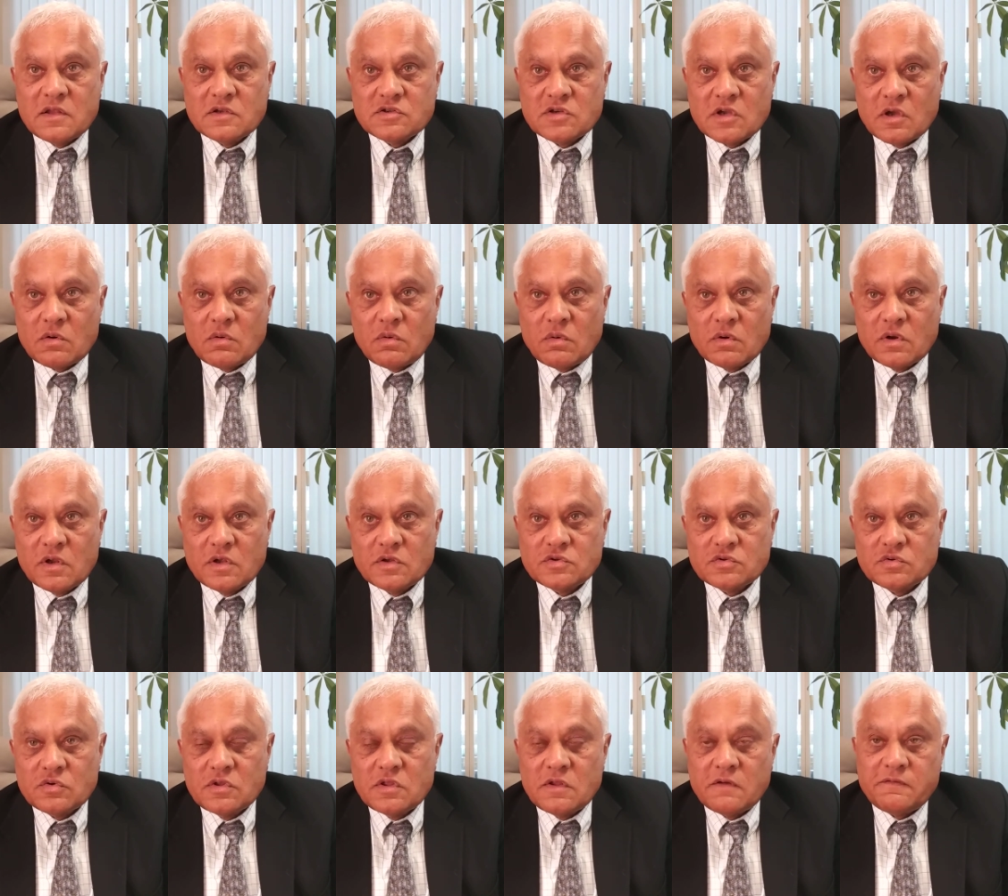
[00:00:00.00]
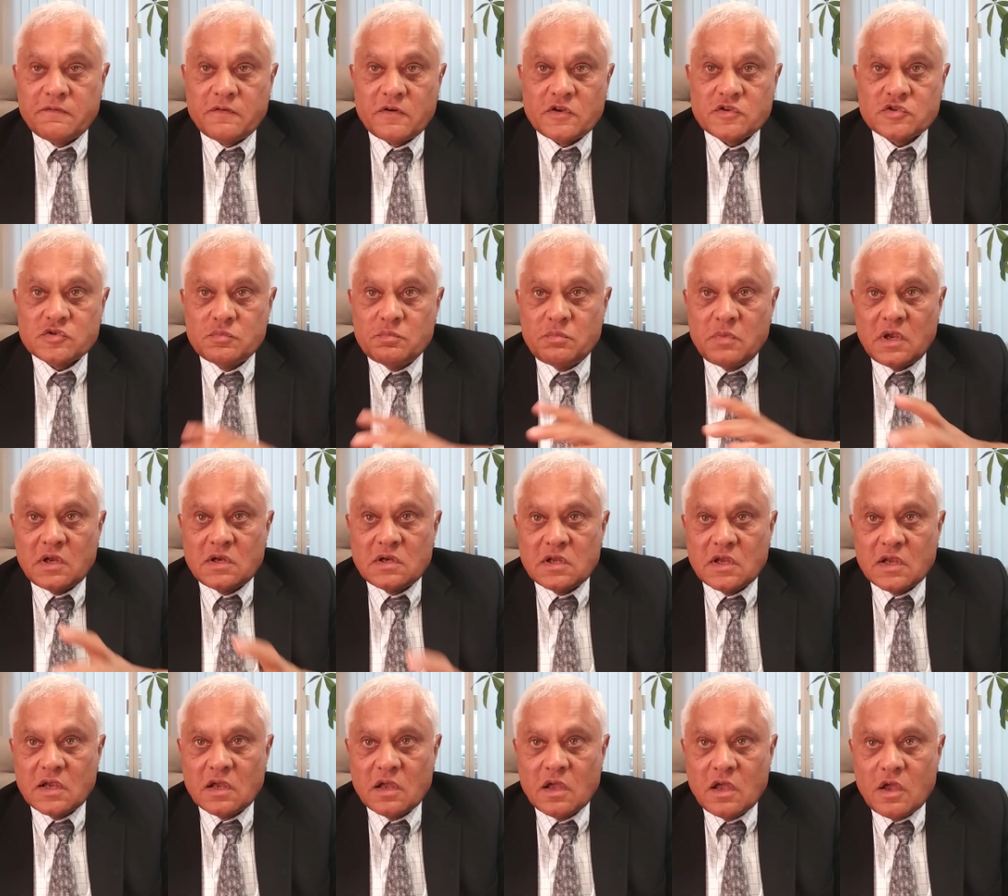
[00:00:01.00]
shareholders. So in the first
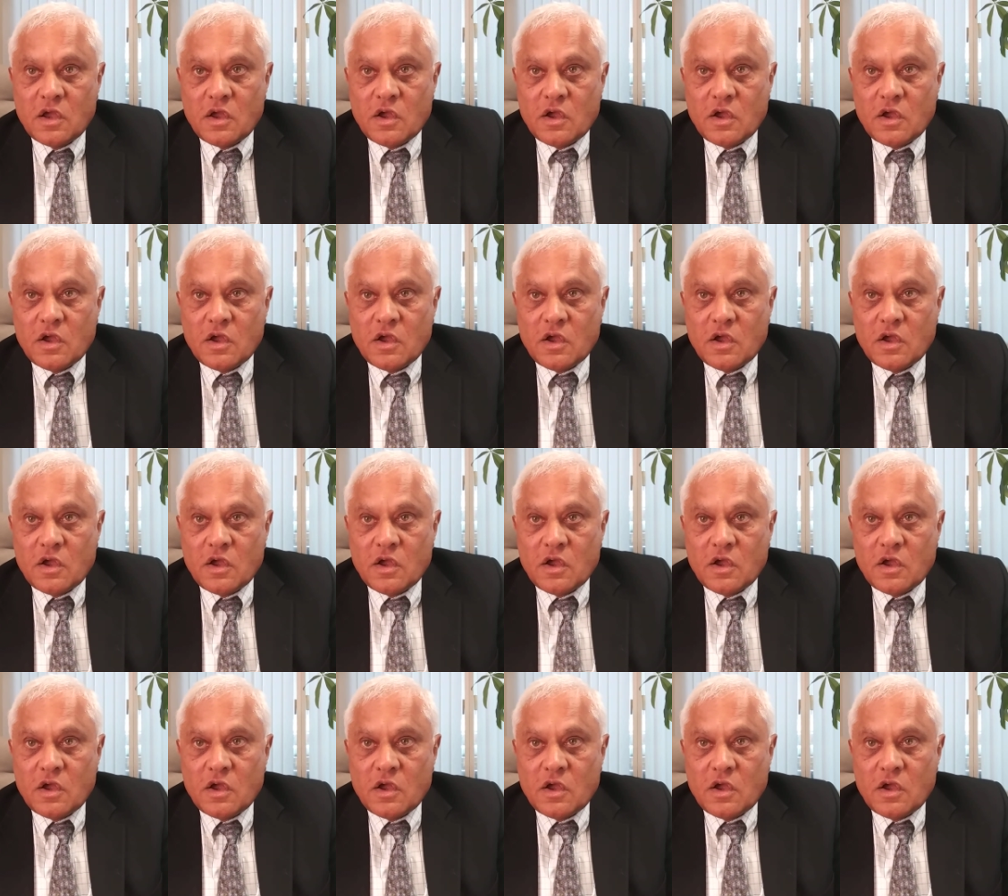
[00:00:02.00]
meeting